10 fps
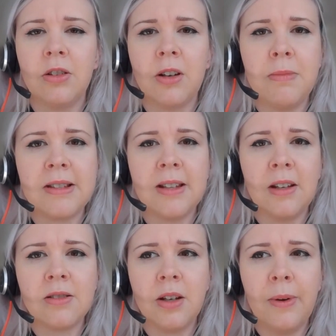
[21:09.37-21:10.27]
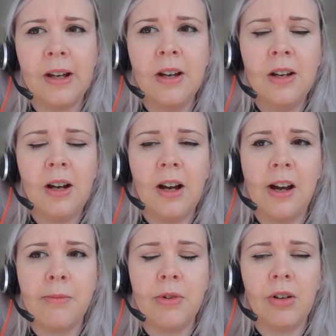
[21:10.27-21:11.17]
not committing to it,
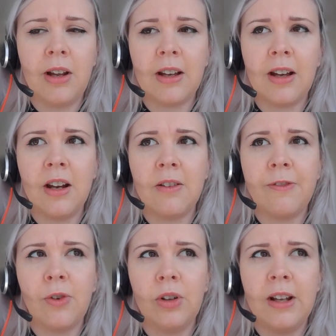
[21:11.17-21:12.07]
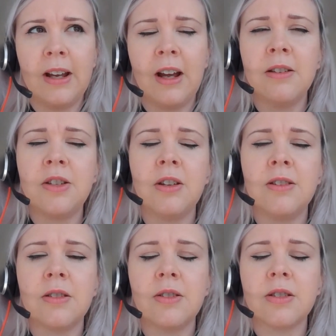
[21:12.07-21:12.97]
or like kind of falling, and
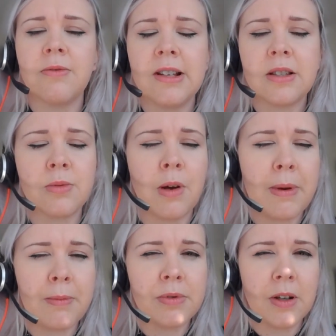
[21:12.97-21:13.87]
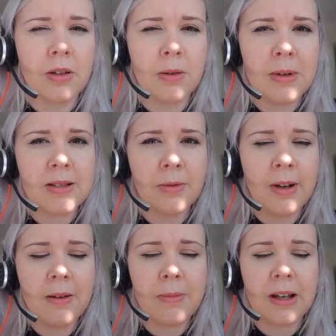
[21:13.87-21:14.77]
there's lots of reasons why people don't commit
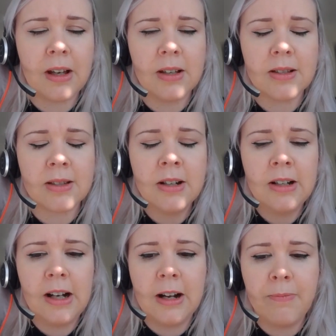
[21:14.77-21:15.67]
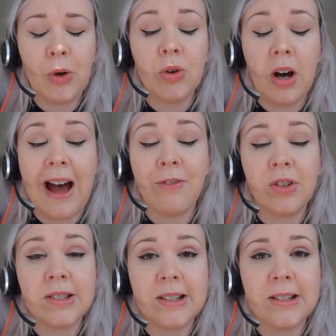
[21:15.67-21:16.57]
to it, because or
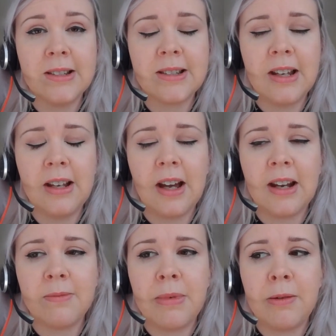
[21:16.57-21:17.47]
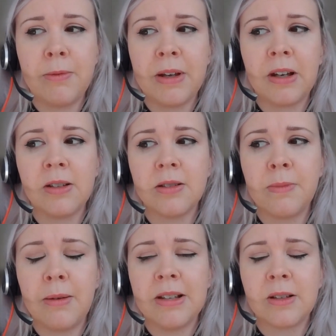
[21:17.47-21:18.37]
have consistency, and that maybe
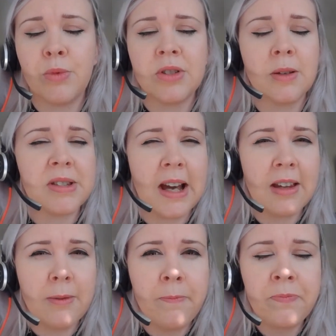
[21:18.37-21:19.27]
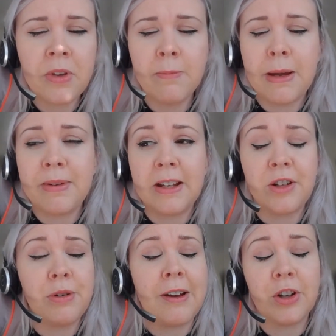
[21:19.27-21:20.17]
because maybe someone's upset them, maybe
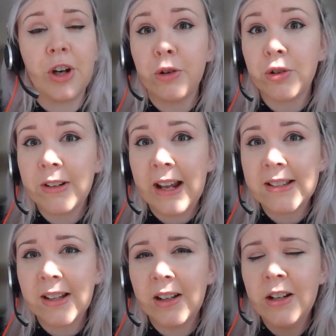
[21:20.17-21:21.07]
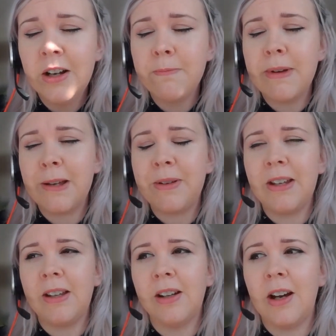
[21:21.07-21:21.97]
they don't have a co-creator,
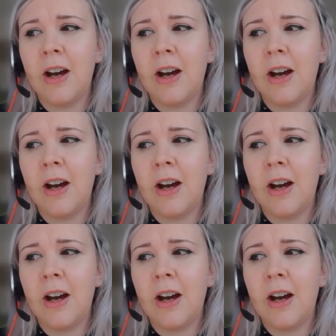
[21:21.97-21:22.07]
maybe